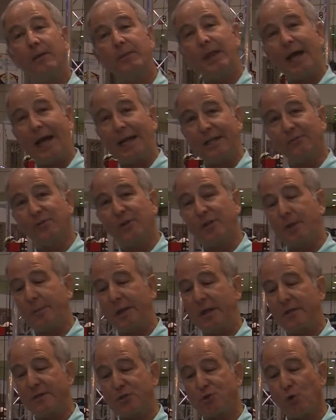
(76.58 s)
That is going to
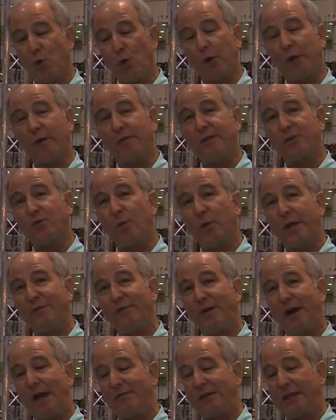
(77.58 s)
be in the Torque in the
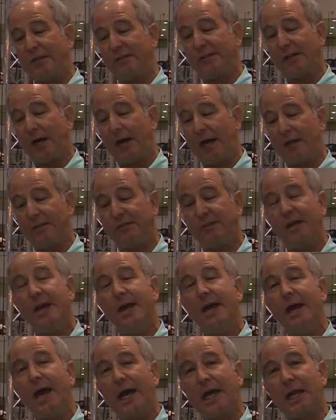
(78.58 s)
25N size.
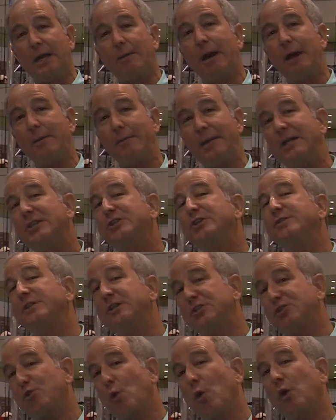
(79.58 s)
And I might mention
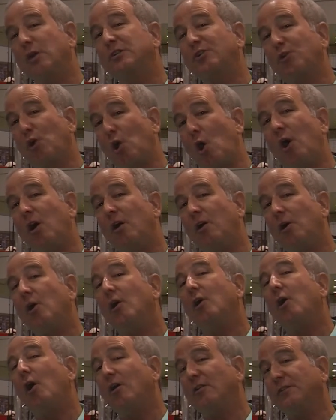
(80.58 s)
the Torques are all
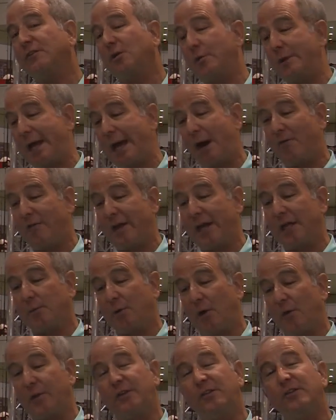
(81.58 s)
also now
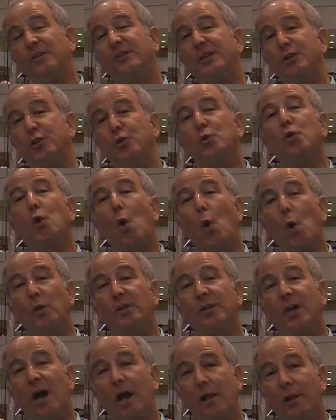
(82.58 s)
available. This is the new
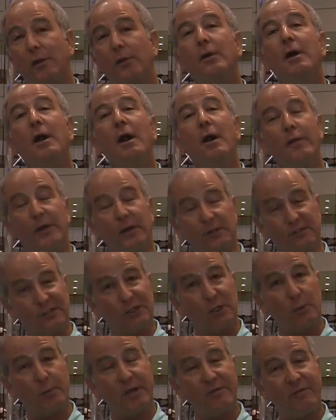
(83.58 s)
gold color. They'll
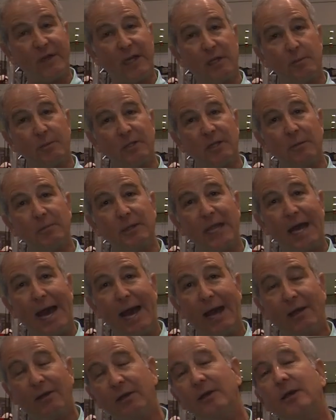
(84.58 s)
still be available in
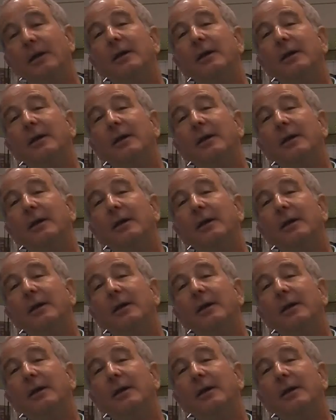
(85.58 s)
black.